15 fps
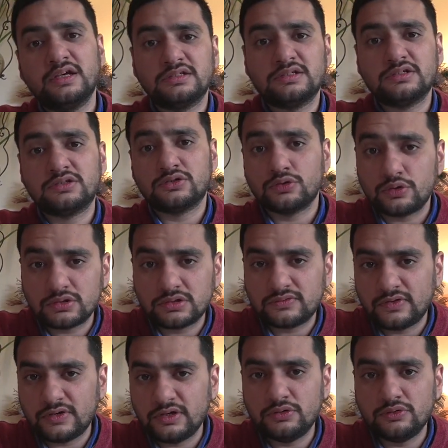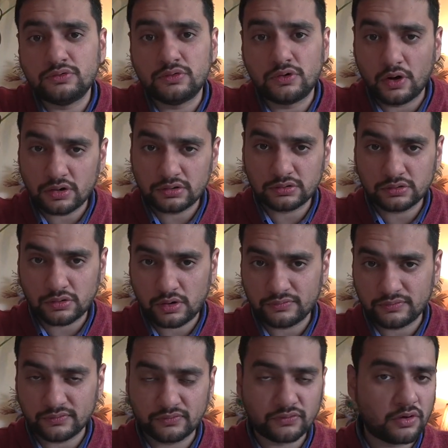the source where you got the
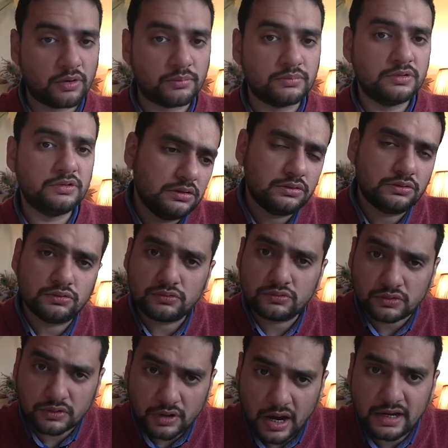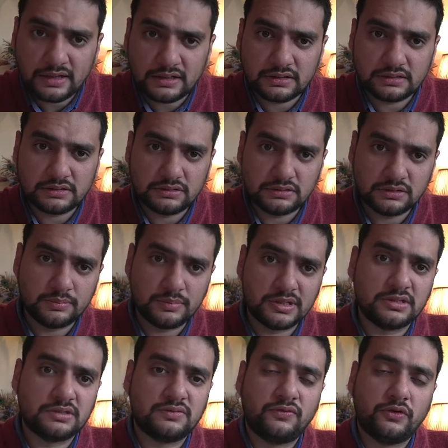coffee from to grind the
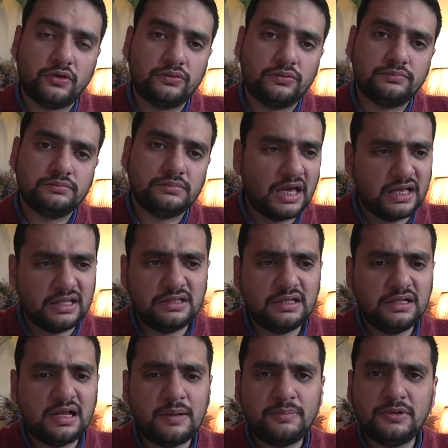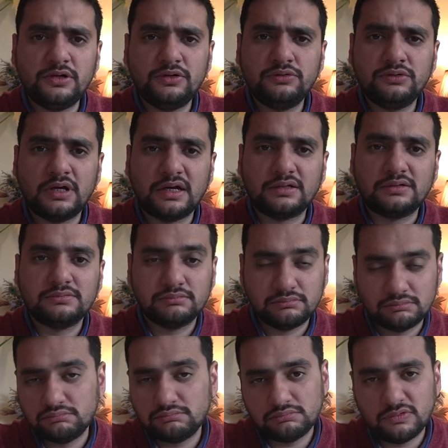beans for you, and they'll happily do that.
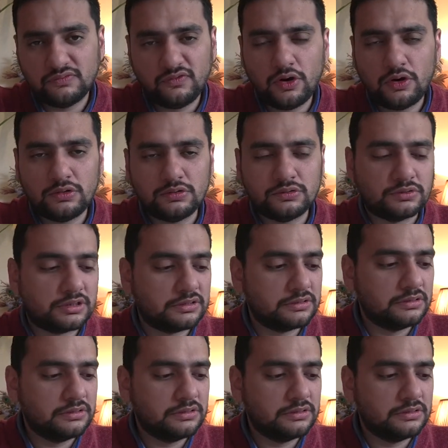We all do it